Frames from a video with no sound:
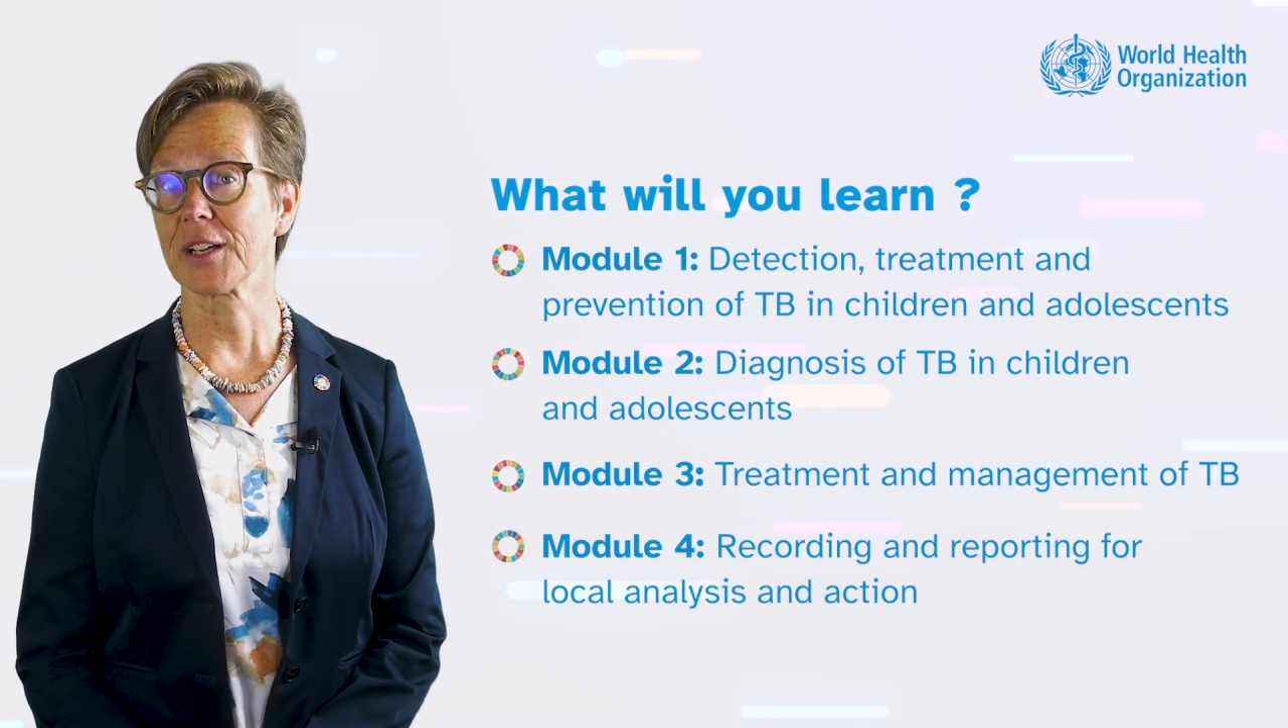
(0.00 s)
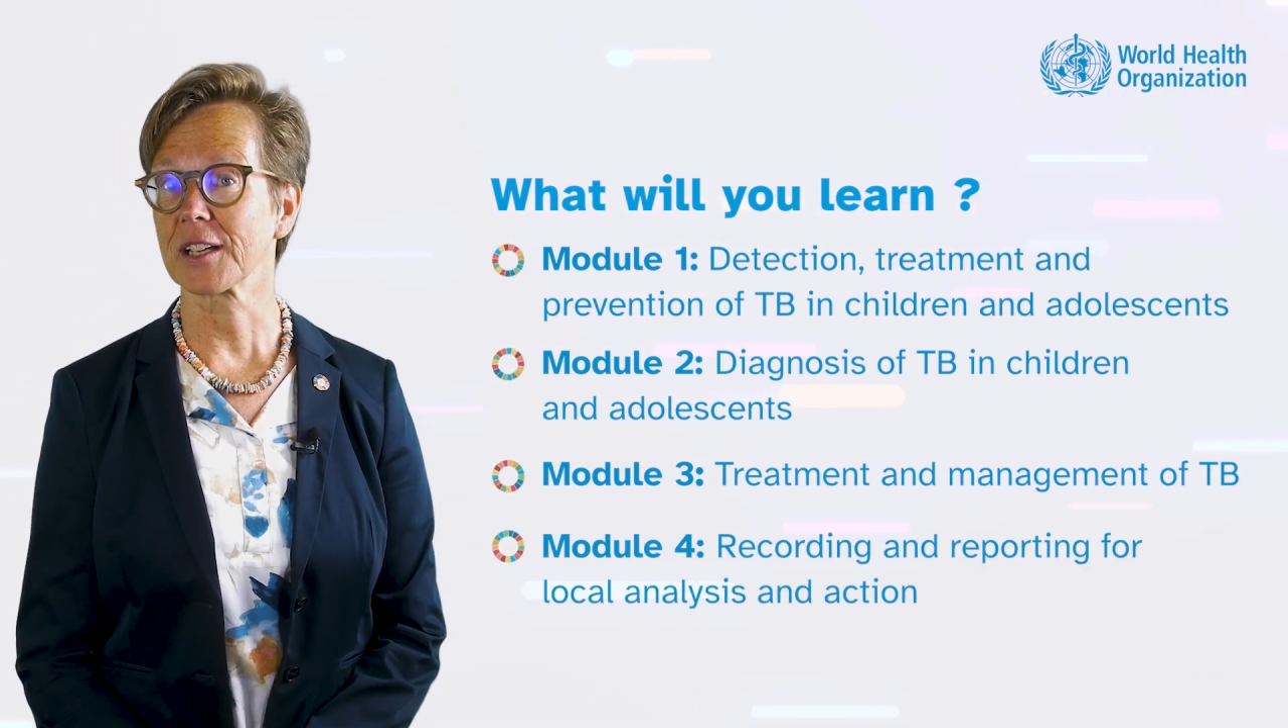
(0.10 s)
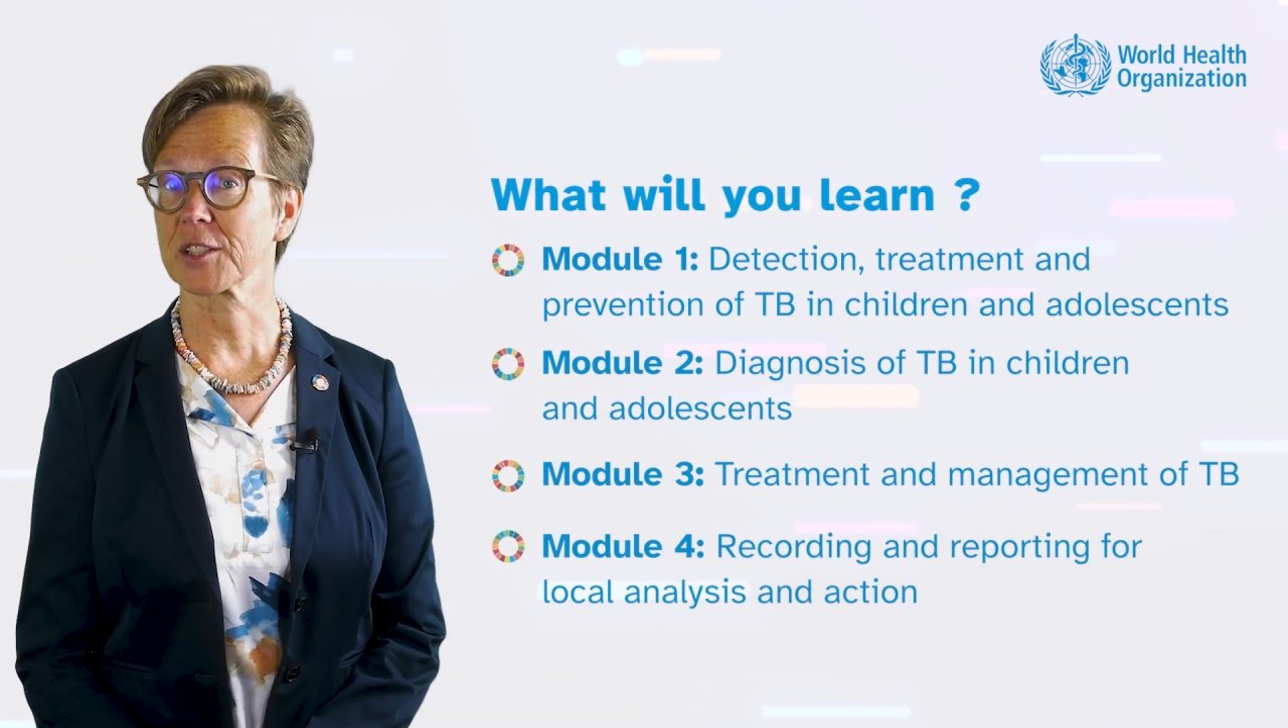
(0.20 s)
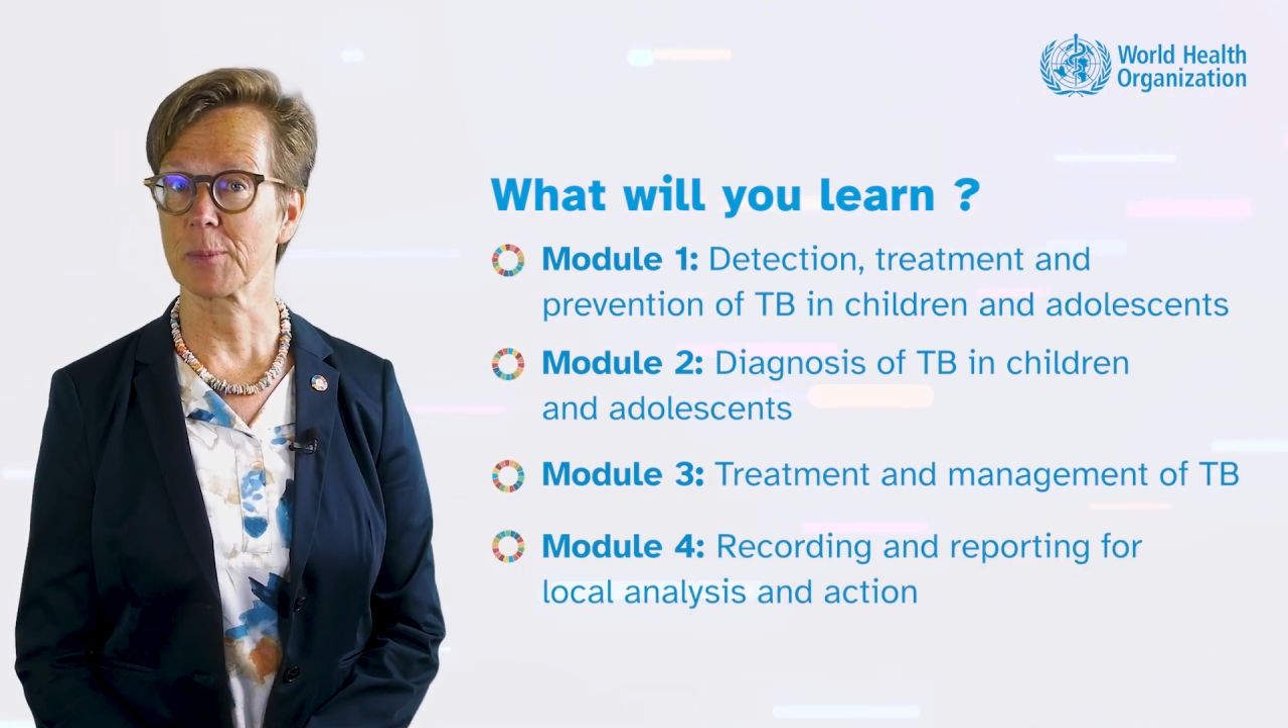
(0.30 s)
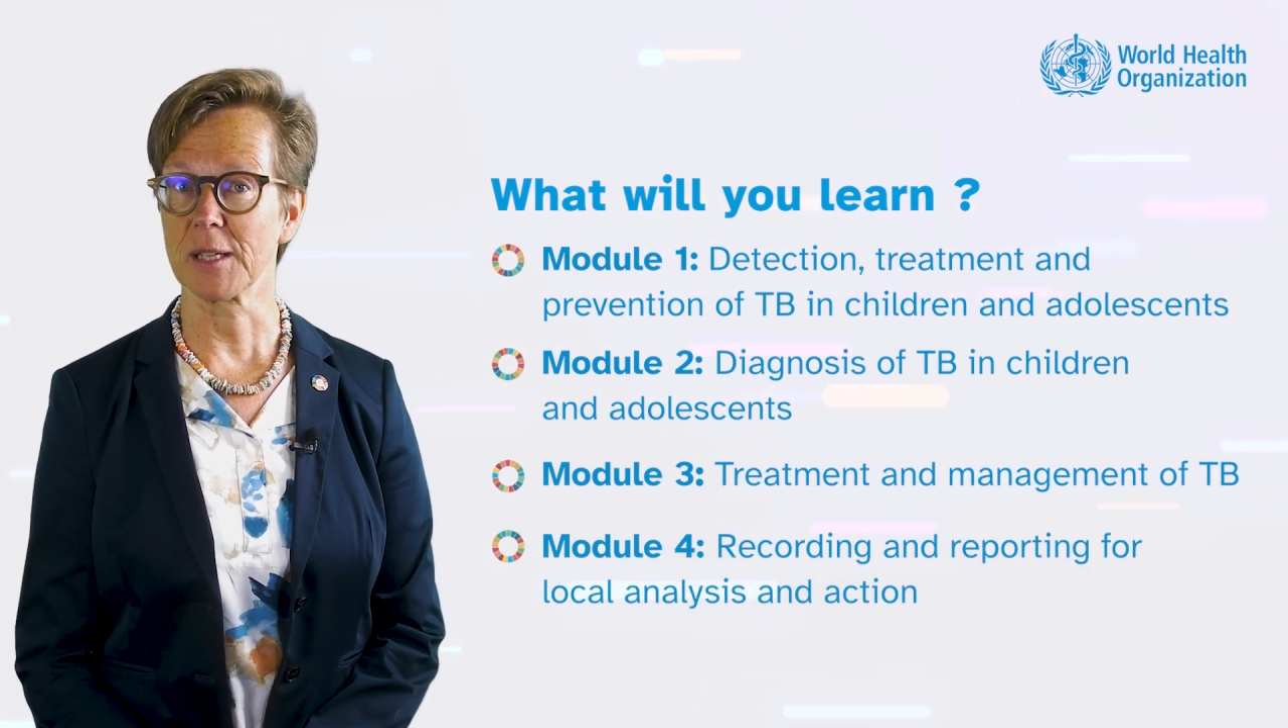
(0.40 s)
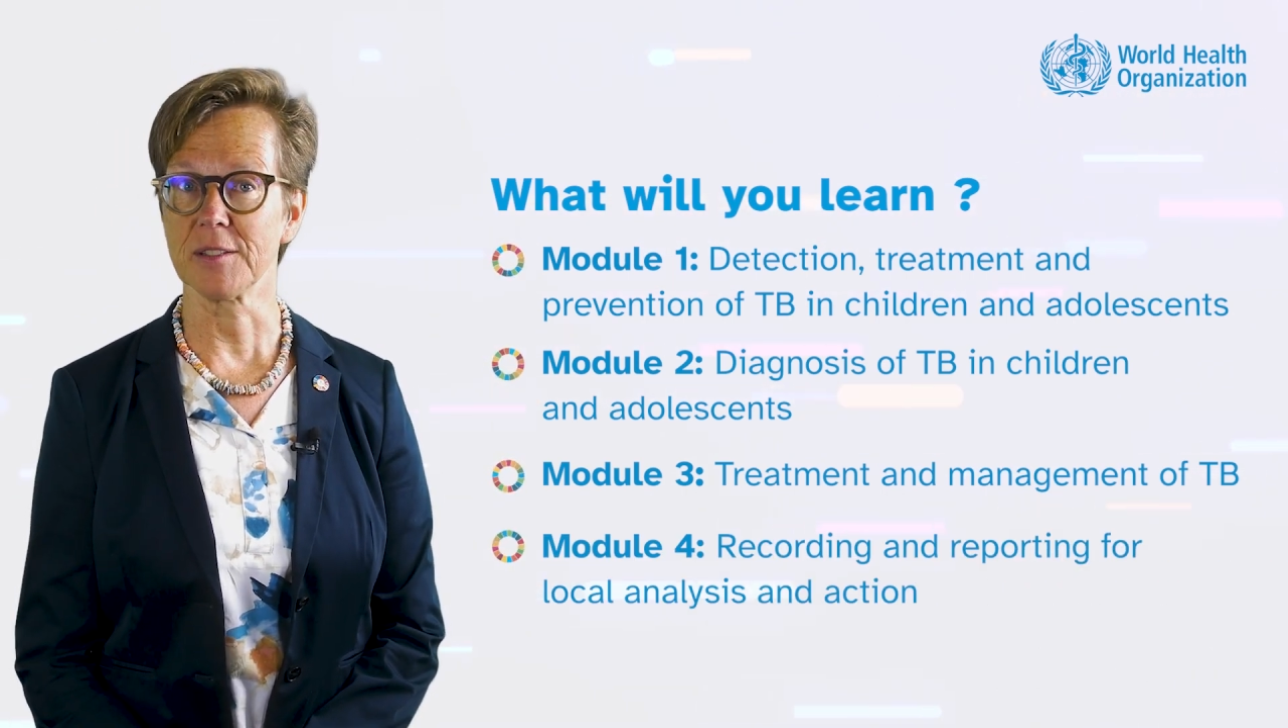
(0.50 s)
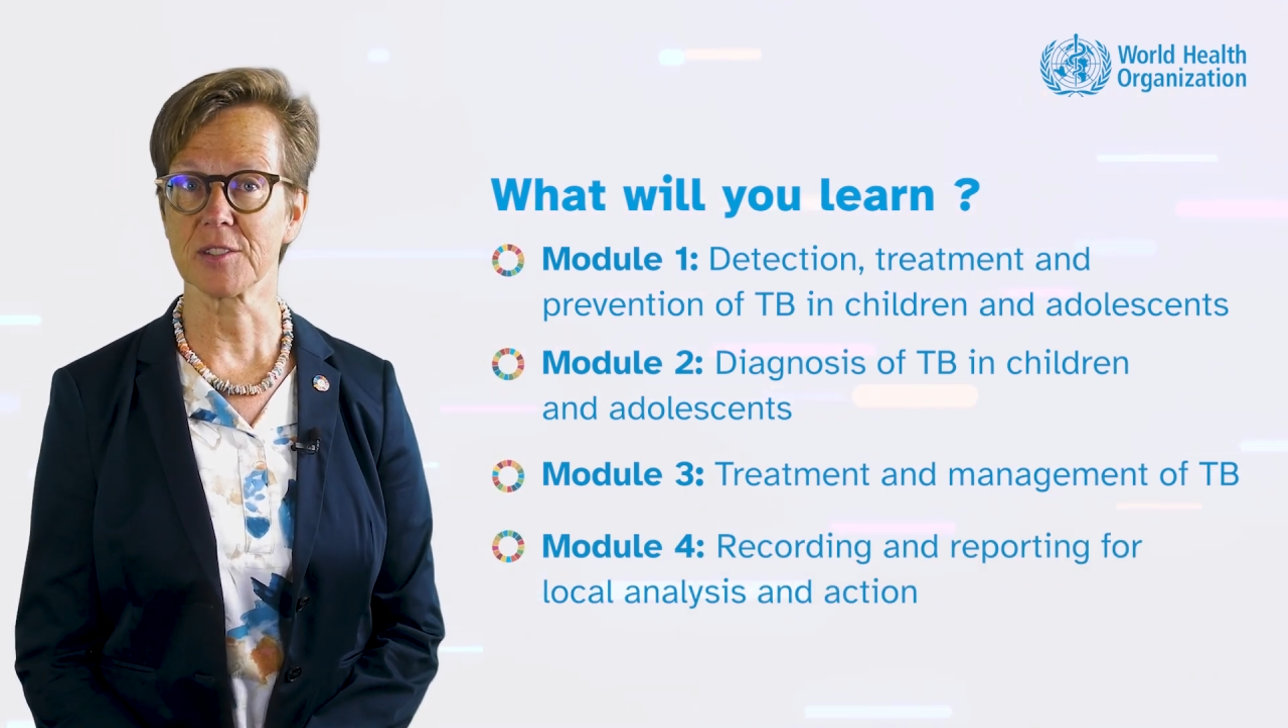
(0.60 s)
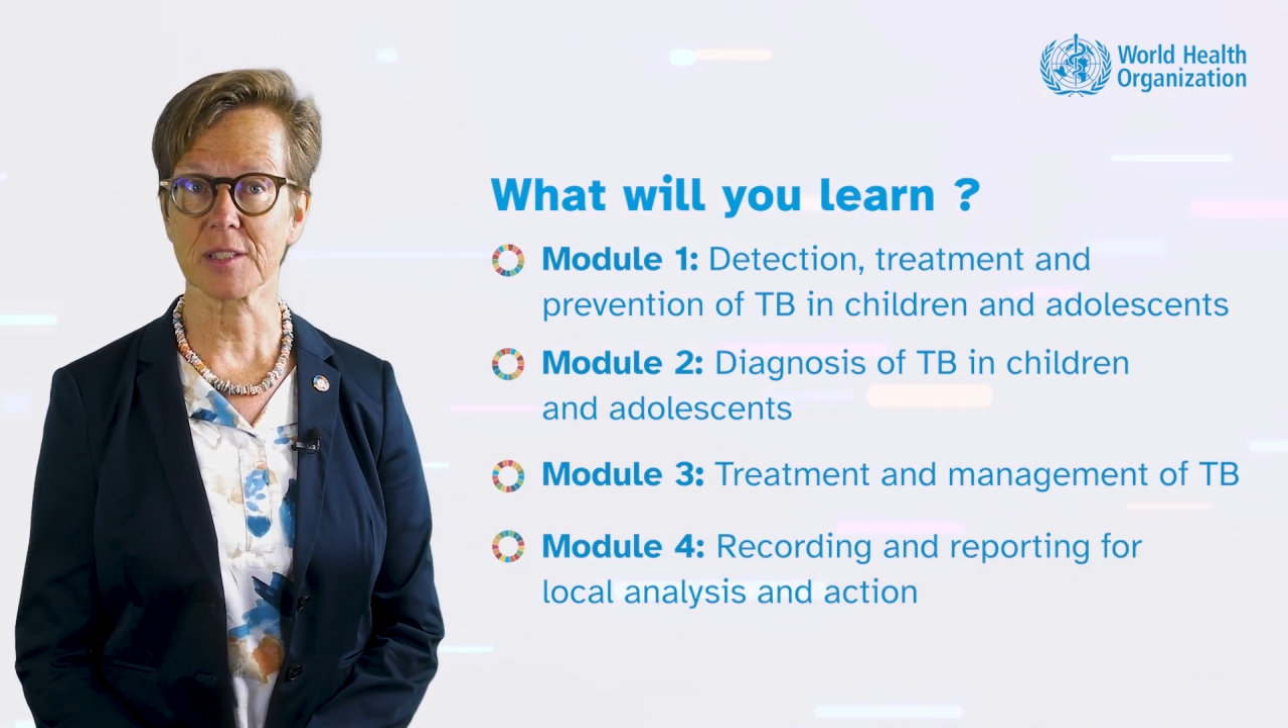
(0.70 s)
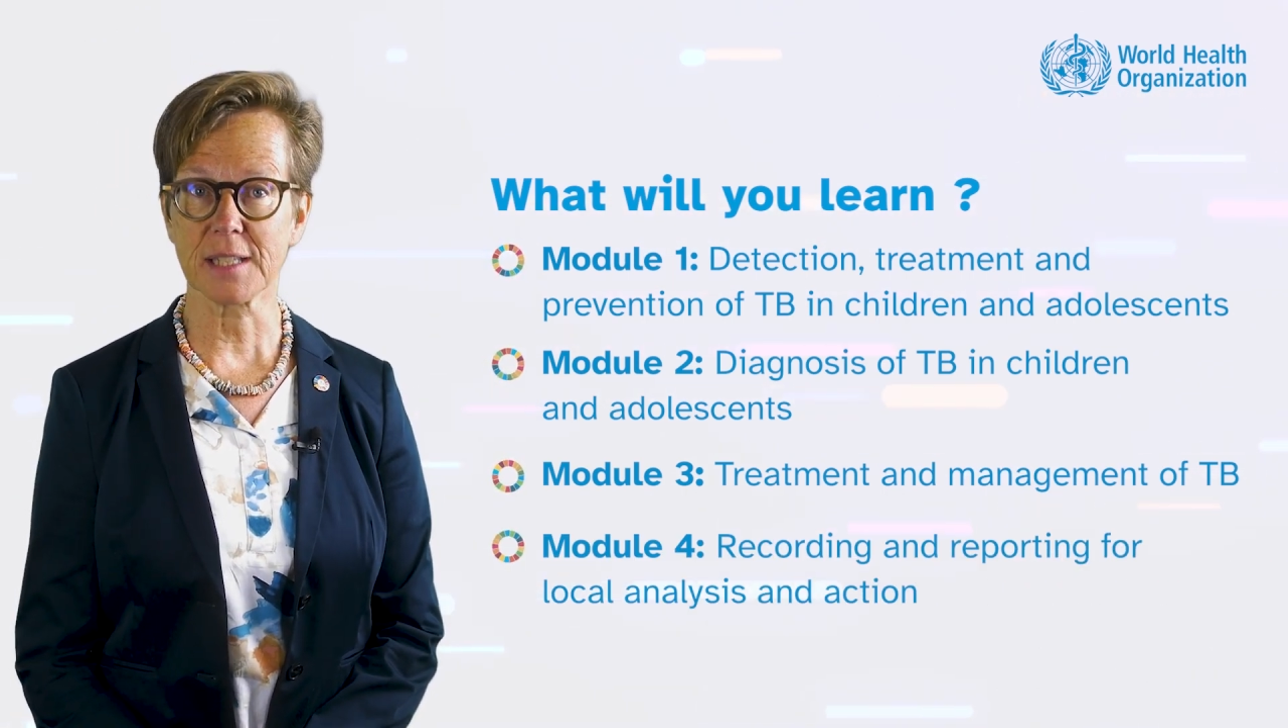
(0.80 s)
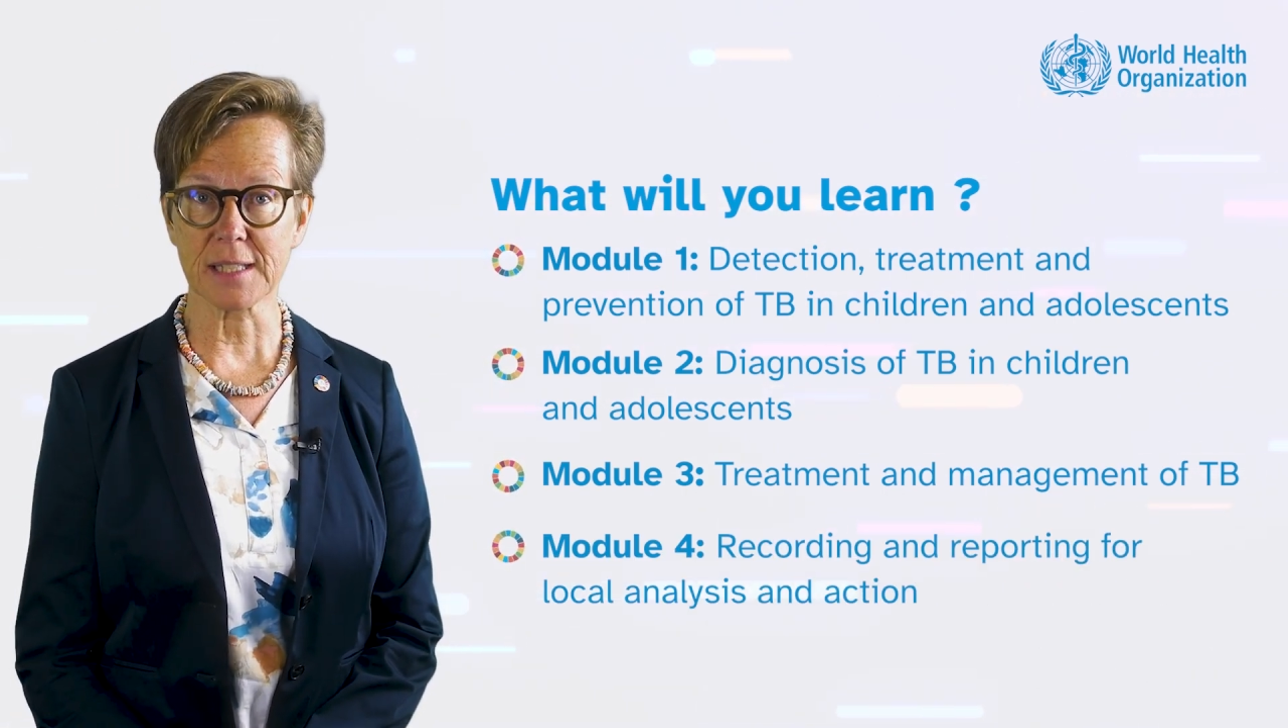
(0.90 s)

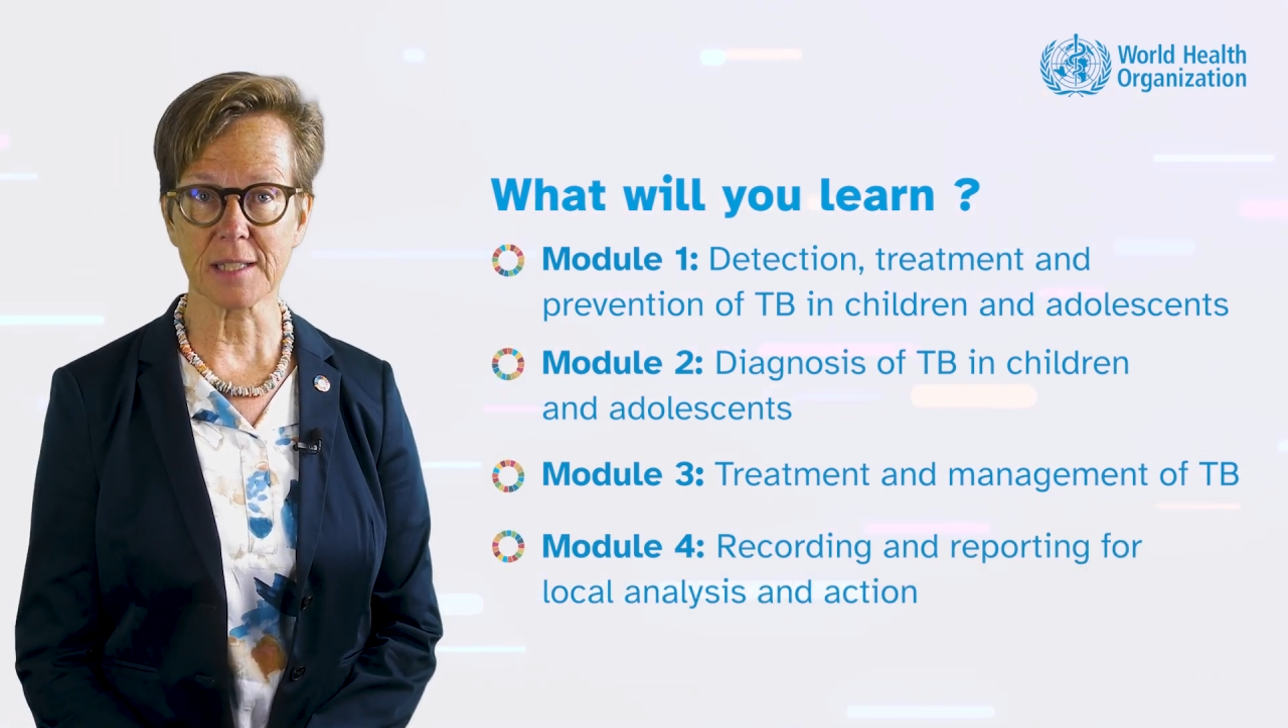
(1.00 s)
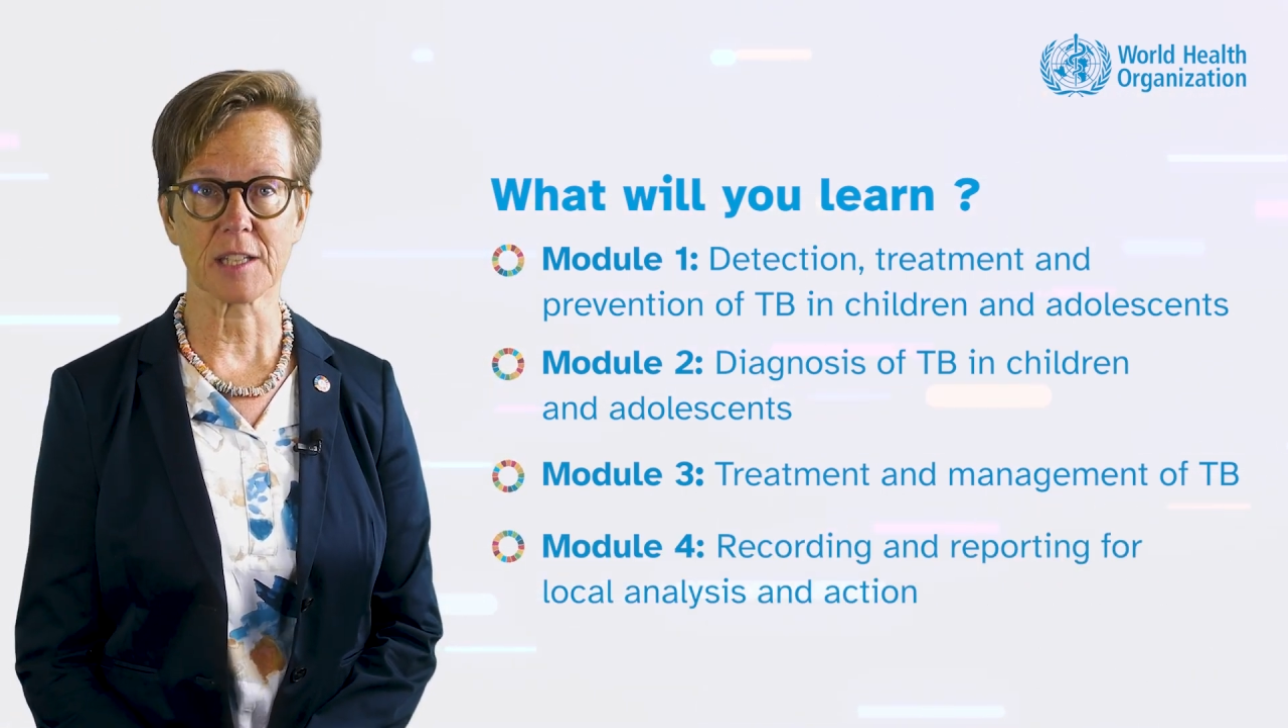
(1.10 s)
explains key